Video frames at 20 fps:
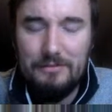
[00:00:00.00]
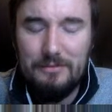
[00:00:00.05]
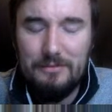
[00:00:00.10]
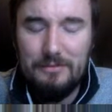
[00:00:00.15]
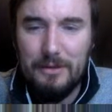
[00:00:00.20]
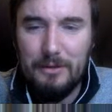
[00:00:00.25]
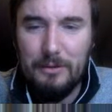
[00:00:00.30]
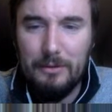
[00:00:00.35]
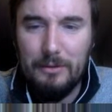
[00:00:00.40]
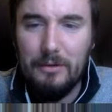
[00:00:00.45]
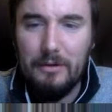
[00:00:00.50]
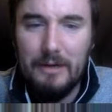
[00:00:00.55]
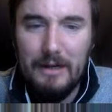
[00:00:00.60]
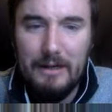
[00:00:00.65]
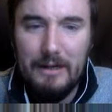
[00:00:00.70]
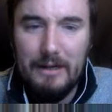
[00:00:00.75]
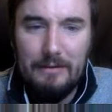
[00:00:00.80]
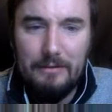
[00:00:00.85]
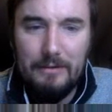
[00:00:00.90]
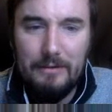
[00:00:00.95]
just really
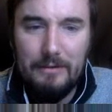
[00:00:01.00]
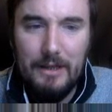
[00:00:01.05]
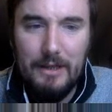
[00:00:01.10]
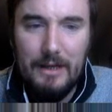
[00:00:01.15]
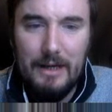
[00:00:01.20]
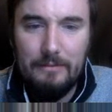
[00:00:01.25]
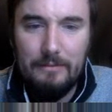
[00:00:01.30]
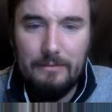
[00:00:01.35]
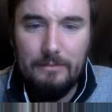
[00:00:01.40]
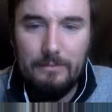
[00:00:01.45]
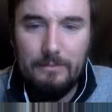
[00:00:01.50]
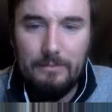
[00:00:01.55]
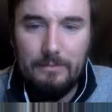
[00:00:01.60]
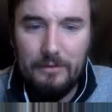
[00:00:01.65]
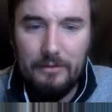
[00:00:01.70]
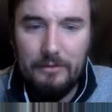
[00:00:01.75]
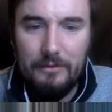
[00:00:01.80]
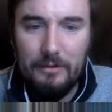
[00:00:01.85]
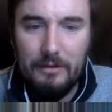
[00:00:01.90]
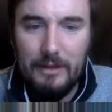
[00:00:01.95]
cool. I
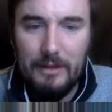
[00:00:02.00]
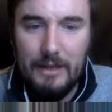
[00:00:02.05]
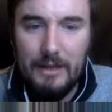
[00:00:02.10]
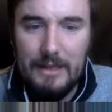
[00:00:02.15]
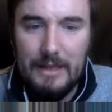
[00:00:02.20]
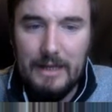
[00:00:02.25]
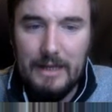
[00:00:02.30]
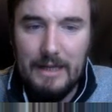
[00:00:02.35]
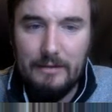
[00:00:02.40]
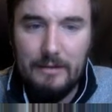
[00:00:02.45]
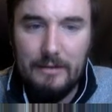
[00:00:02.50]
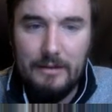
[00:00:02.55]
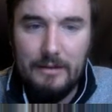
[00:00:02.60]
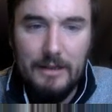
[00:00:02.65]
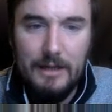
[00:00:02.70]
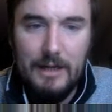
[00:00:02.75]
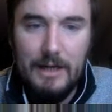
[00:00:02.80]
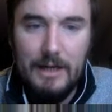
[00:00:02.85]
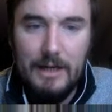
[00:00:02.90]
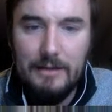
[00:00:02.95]
personally like Latin
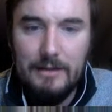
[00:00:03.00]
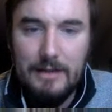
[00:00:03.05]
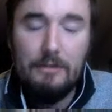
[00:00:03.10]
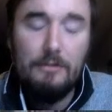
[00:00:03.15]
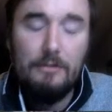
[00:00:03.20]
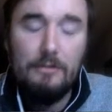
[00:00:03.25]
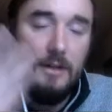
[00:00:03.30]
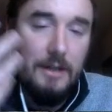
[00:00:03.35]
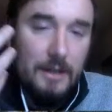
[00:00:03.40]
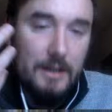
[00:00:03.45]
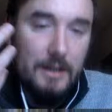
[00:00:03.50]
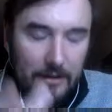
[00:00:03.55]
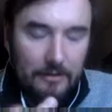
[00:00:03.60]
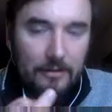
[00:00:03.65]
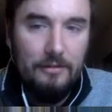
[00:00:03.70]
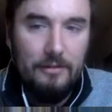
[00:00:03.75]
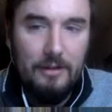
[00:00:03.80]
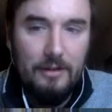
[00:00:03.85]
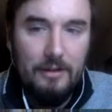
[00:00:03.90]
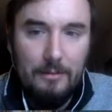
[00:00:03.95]
a lot, and Greek.
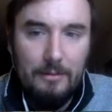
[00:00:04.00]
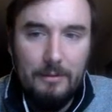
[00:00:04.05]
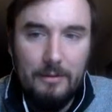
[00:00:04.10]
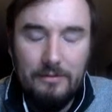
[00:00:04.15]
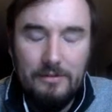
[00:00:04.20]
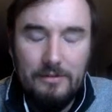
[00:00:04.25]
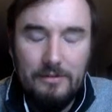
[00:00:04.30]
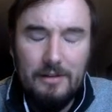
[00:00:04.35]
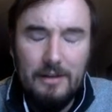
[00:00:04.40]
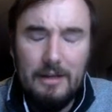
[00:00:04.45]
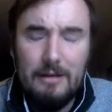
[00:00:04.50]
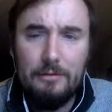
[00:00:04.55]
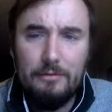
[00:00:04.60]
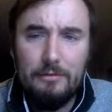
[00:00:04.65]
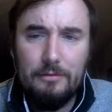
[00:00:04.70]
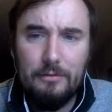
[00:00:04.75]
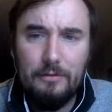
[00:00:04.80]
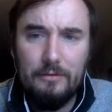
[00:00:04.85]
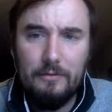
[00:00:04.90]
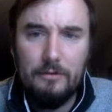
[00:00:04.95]
The
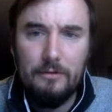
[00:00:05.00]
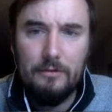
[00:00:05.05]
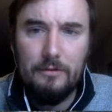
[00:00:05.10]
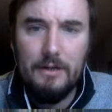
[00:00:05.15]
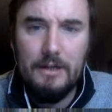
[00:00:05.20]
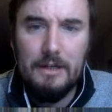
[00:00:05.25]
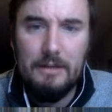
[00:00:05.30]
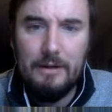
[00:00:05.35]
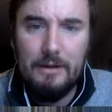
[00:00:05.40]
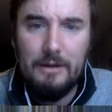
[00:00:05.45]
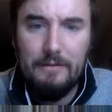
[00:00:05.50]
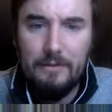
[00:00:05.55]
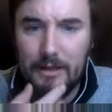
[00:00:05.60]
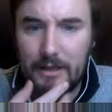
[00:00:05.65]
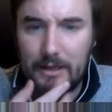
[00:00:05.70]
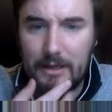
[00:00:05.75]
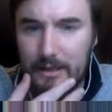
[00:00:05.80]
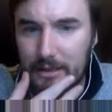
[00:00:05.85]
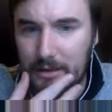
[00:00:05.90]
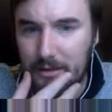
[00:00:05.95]
same goes for Greek, but I
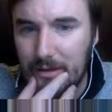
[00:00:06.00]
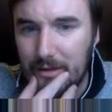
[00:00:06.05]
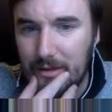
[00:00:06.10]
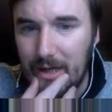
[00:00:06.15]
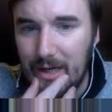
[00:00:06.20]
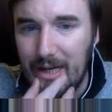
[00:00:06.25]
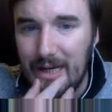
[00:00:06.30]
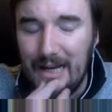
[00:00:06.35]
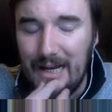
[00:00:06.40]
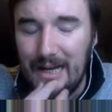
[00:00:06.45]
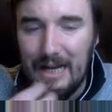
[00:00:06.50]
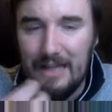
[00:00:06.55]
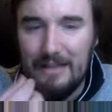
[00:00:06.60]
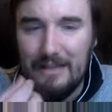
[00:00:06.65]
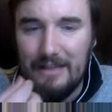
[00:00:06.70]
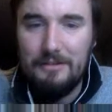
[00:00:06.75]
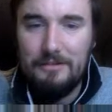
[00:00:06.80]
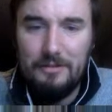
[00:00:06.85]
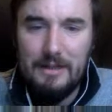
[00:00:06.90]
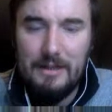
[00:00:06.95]
feel like in
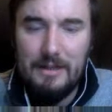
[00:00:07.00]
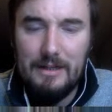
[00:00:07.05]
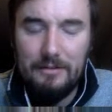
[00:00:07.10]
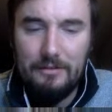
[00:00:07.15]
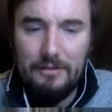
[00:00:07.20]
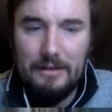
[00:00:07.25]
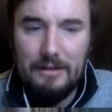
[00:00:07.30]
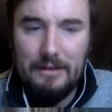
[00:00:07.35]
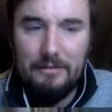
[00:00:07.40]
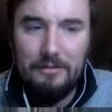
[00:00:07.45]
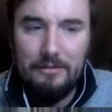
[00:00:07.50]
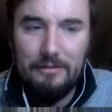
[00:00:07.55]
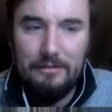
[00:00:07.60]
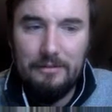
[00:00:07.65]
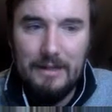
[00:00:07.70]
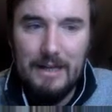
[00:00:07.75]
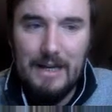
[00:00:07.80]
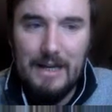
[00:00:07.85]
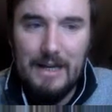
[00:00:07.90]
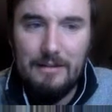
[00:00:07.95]
at least the United
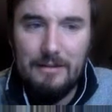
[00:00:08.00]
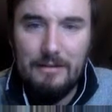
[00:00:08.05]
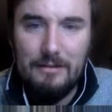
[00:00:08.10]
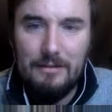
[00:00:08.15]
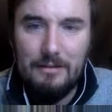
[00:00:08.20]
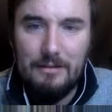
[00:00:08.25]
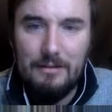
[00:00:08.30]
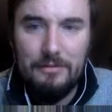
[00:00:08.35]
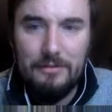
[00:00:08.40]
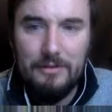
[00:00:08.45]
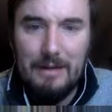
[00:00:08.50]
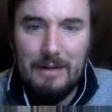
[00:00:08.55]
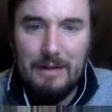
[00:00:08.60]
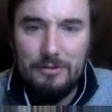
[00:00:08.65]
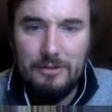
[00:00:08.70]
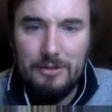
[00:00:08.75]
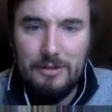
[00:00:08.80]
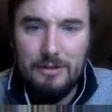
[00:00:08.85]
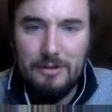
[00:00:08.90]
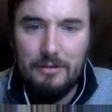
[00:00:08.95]
States, Latin is an
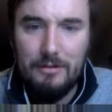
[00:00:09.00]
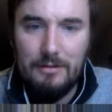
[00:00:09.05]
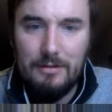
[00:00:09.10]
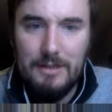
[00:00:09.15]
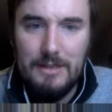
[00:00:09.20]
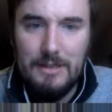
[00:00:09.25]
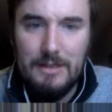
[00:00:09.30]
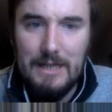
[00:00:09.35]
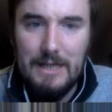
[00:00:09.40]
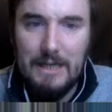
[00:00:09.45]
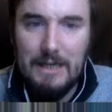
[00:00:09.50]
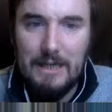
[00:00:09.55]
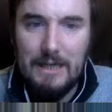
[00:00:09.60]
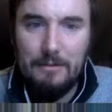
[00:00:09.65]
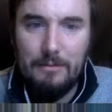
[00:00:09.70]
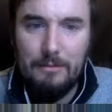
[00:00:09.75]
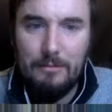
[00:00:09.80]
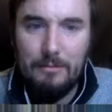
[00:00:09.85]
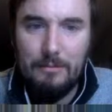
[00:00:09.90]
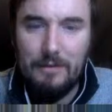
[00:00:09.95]
option to
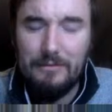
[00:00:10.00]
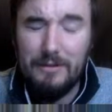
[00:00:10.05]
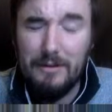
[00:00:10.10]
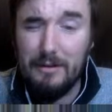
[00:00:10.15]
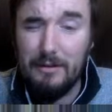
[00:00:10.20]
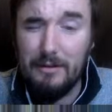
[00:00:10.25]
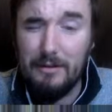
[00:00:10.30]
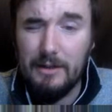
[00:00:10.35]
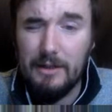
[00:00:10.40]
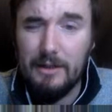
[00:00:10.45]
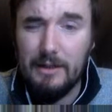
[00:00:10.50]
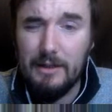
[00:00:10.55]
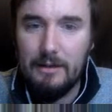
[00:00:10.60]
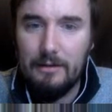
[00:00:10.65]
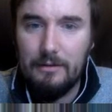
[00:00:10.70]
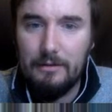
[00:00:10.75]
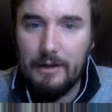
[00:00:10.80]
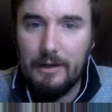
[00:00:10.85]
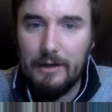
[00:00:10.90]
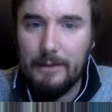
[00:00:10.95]
take more often than Greek.
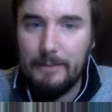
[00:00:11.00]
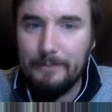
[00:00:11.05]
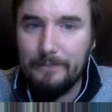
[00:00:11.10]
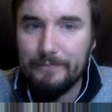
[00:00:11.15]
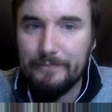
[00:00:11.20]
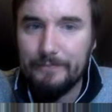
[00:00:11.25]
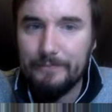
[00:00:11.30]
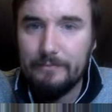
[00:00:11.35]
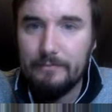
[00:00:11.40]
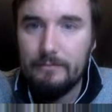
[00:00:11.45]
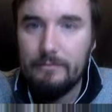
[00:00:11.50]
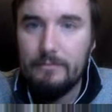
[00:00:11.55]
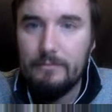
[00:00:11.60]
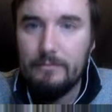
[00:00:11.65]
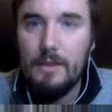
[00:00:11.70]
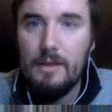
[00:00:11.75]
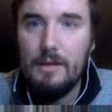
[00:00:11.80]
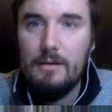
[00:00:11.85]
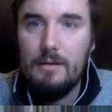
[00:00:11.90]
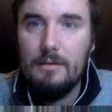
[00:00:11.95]
So,
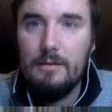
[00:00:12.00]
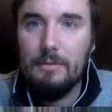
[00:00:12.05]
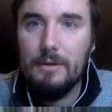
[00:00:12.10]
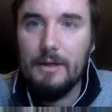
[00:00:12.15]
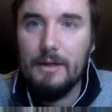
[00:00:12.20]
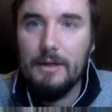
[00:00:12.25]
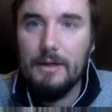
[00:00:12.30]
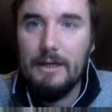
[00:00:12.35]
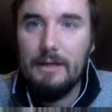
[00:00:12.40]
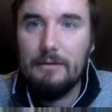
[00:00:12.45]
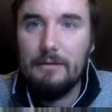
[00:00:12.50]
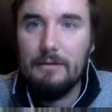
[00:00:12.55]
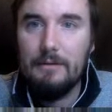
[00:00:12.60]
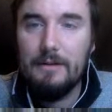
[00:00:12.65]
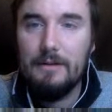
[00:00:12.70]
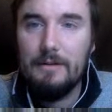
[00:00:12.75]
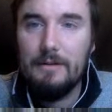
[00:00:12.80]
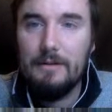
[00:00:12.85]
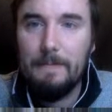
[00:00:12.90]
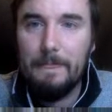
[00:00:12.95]
but
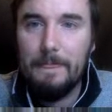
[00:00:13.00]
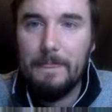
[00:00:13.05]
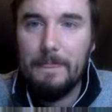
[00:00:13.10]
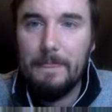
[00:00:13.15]
anyway,